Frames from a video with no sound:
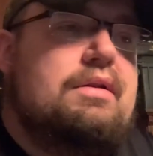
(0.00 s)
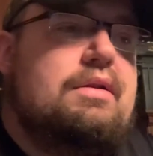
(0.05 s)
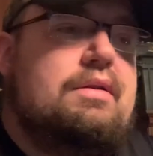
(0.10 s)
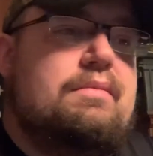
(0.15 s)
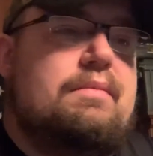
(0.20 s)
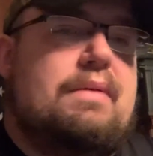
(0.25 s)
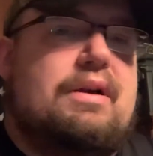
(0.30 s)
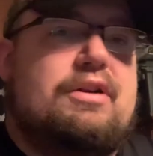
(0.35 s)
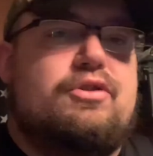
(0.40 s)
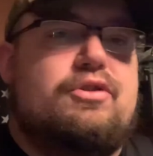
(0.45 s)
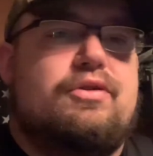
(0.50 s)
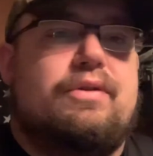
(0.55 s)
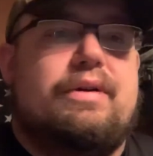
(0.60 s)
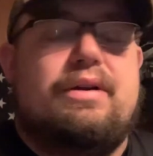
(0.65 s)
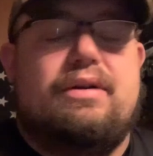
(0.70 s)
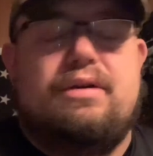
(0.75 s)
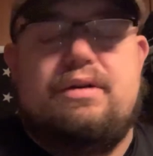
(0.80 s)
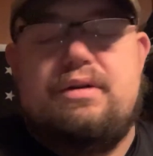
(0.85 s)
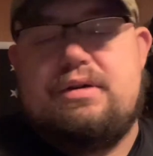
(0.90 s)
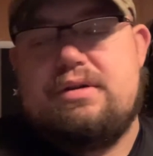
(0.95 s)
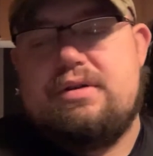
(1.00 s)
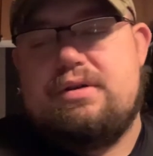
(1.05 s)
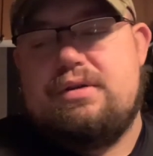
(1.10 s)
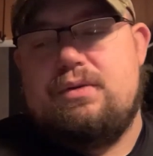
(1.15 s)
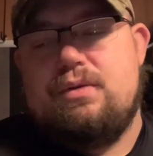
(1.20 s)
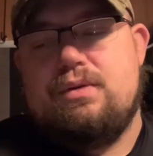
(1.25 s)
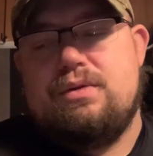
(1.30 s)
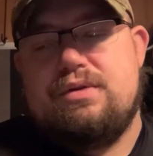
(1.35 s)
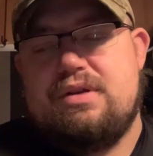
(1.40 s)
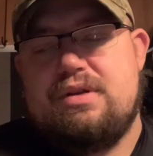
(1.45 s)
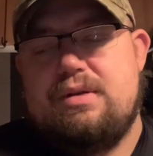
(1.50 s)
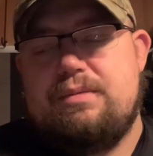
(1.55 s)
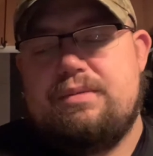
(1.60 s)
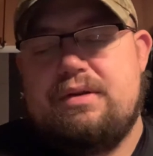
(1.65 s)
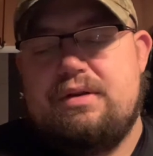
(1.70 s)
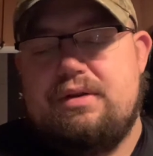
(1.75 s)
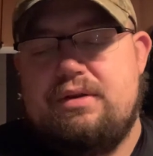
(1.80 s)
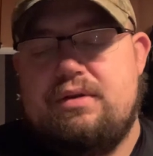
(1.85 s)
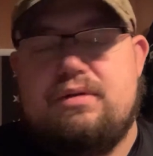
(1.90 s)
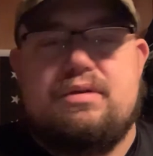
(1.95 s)
my tree hooks or something
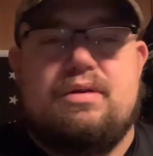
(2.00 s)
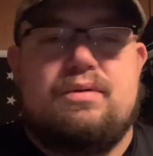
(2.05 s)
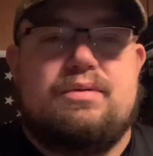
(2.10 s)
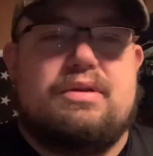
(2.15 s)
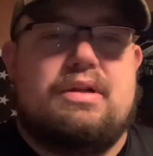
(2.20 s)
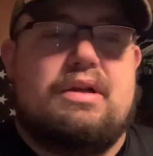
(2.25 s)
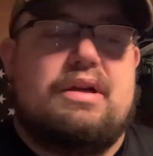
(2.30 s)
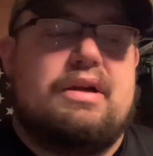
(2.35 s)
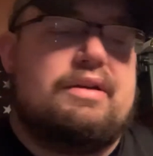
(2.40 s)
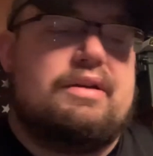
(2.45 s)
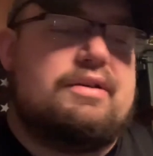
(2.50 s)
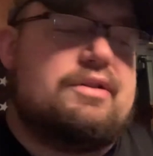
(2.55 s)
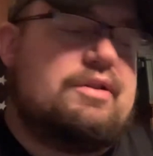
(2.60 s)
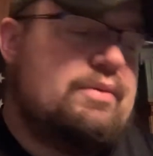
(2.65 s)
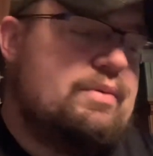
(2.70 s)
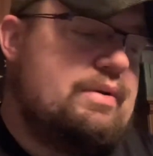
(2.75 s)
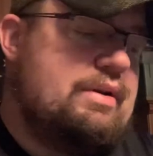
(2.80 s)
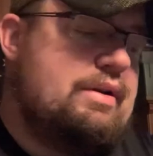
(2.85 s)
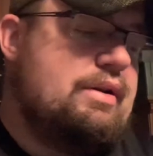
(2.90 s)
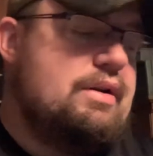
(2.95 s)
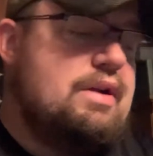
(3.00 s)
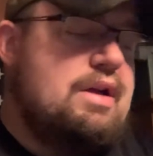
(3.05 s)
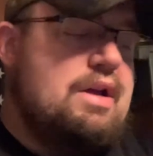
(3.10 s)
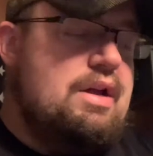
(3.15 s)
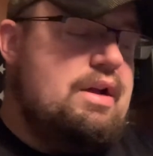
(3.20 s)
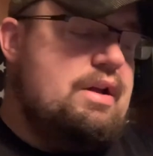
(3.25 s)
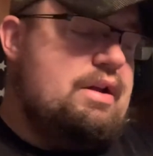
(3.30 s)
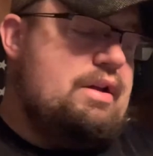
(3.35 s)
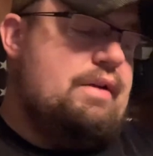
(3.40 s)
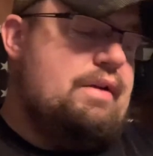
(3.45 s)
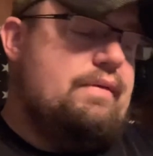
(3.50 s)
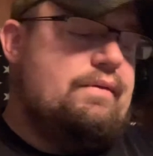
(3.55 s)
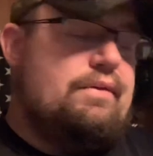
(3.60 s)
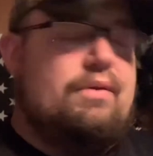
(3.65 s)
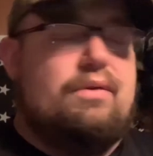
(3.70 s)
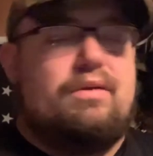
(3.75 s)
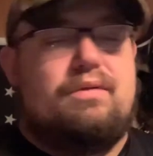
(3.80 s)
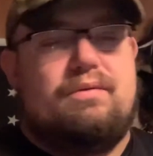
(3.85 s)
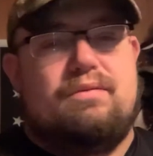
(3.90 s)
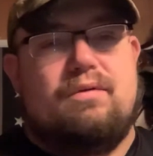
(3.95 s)
along those lines, to where if
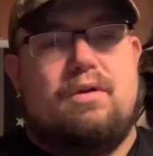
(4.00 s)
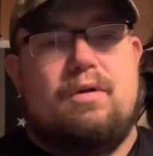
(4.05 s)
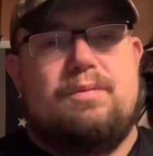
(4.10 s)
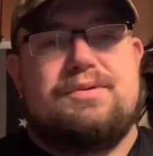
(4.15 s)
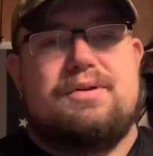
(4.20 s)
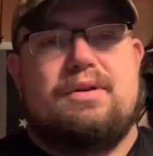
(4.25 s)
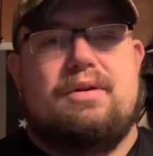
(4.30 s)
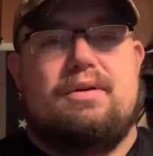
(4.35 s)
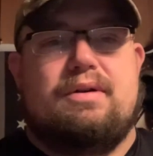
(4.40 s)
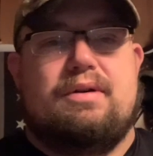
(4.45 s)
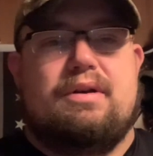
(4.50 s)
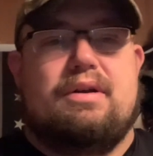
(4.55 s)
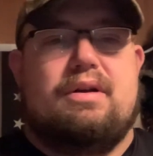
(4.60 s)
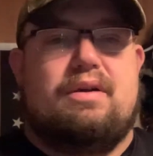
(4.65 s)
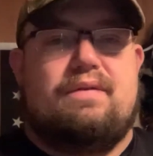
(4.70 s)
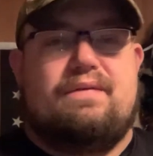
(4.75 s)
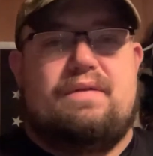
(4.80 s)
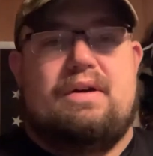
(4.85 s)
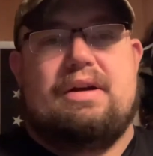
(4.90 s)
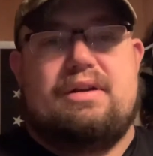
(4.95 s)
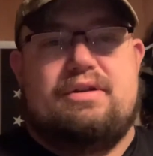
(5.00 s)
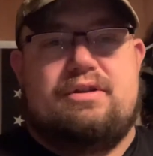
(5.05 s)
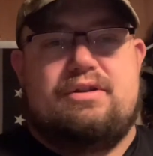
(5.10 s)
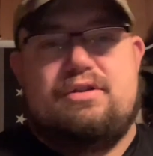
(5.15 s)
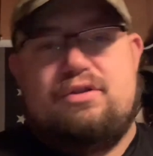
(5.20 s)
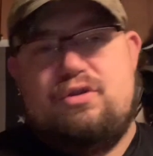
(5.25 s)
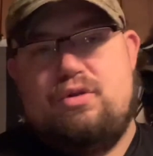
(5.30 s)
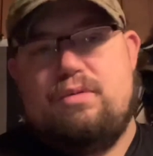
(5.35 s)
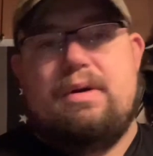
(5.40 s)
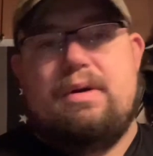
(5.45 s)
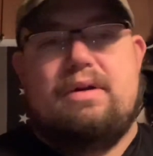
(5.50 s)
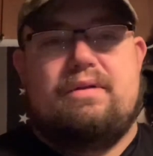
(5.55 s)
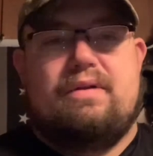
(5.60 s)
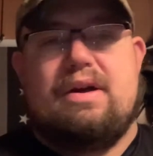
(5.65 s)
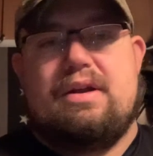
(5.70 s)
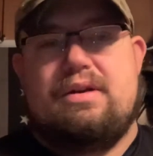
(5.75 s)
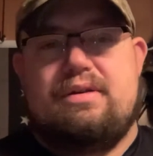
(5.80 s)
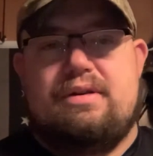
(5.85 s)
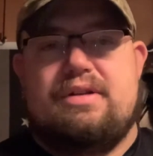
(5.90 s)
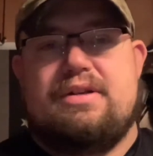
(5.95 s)
the rope's long enough, I can just do my
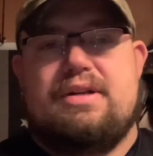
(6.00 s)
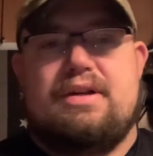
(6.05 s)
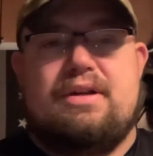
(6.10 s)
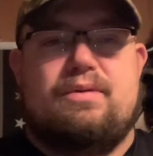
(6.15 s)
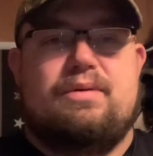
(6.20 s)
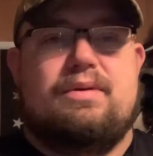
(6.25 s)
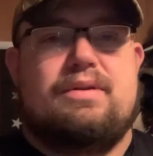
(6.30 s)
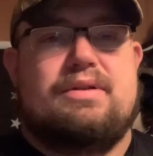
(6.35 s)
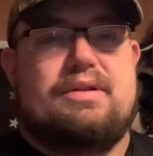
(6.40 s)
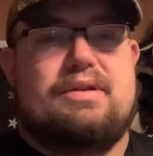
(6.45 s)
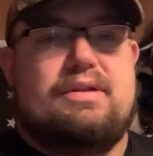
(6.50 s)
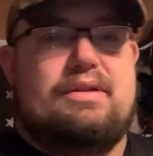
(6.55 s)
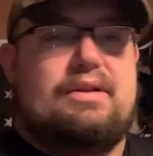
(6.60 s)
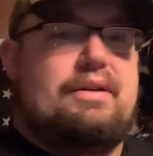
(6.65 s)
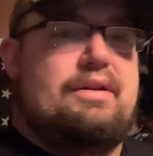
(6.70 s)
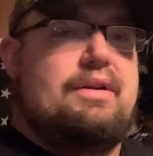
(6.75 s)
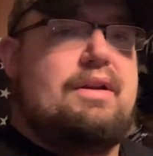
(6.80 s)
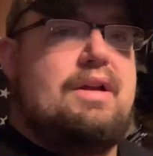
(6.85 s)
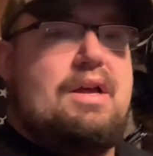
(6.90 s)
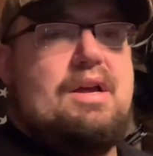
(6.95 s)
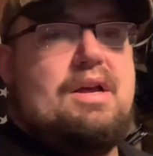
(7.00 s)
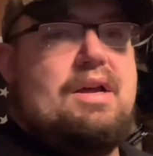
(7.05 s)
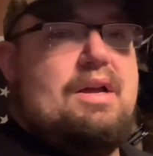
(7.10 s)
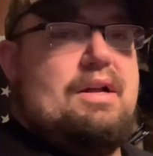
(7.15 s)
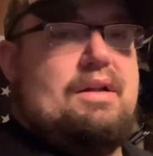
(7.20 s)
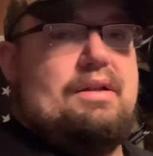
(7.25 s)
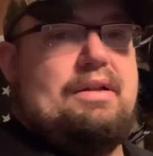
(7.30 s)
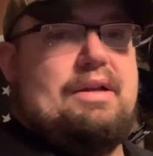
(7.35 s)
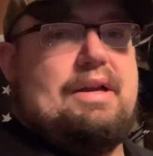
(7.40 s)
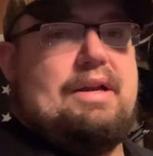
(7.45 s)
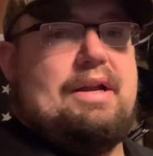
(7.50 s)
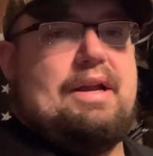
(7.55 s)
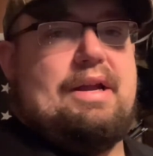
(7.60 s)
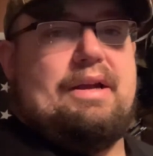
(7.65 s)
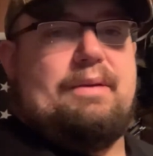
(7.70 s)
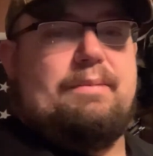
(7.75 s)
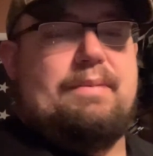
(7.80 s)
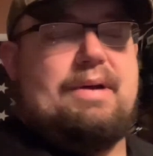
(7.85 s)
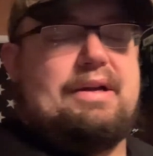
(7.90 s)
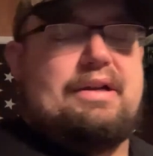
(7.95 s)
rattling sequence and then let it
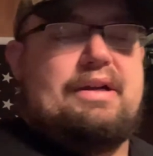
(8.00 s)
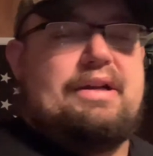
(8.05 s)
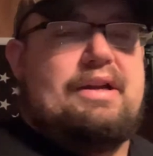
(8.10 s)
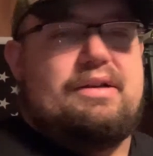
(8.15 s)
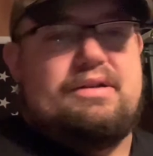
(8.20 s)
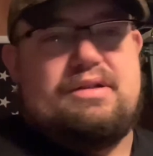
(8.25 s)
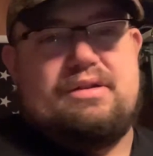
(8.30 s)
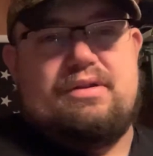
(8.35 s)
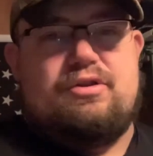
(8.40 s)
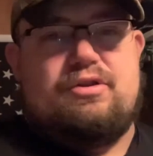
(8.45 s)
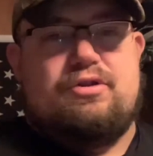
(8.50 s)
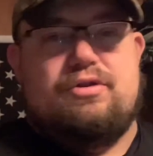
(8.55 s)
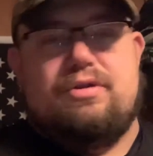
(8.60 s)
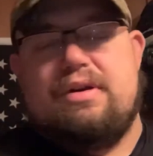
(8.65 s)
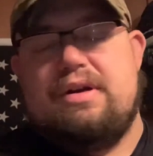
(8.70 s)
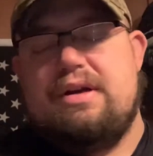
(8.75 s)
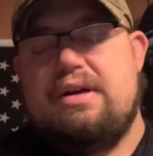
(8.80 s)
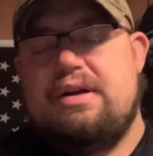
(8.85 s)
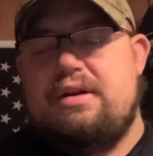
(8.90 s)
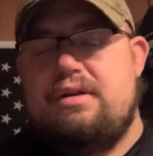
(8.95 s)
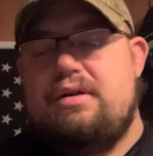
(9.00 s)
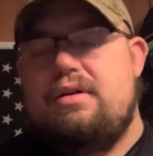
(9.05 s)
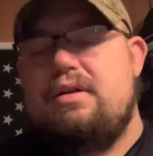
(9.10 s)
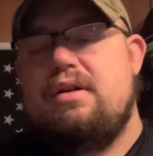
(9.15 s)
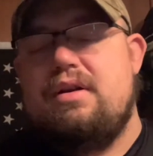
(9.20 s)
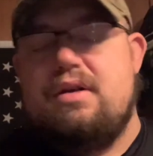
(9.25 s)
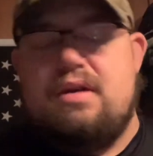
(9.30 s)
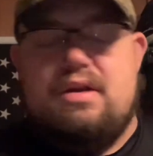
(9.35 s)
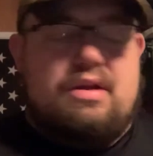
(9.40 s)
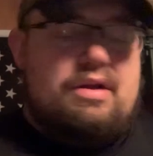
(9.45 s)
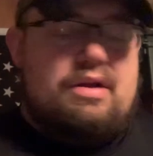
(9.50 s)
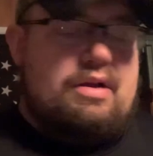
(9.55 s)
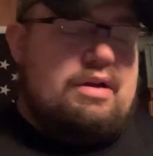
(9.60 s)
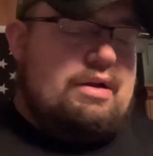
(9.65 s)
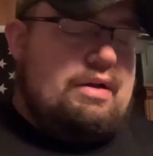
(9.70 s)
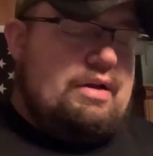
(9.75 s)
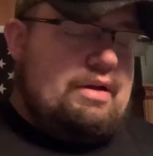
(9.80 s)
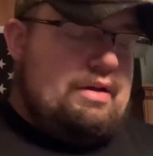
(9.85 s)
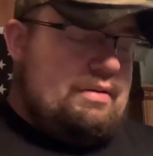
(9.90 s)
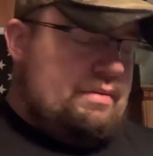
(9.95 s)
hang back against the tree
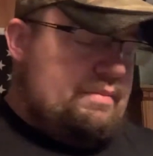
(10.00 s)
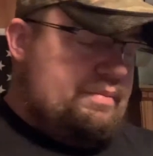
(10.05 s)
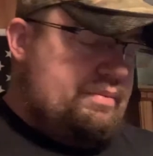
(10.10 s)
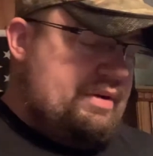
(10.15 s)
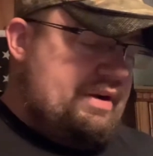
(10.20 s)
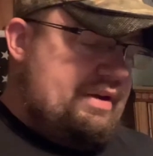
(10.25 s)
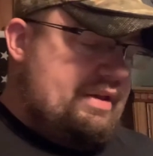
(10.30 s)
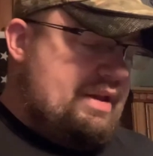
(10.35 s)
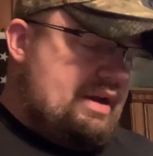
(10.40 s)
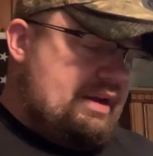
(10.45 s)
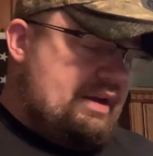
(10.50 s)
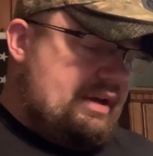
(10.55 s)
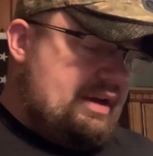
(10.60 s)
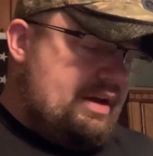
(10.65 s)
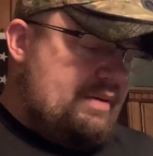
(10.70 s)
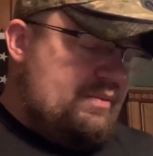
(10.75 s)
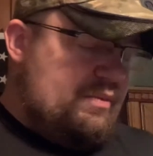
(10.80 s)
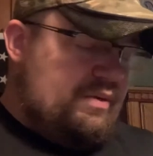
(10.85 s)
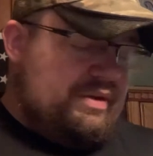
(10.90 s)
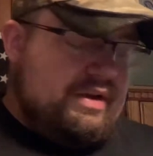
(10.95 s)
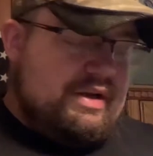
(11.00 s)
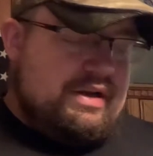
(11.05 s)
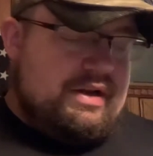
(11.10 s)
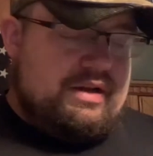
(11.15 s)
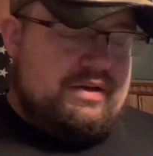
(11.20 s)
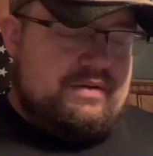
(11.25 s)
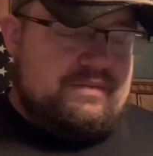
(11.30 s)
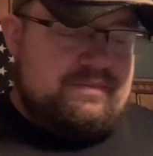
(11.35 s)
and play that game with that.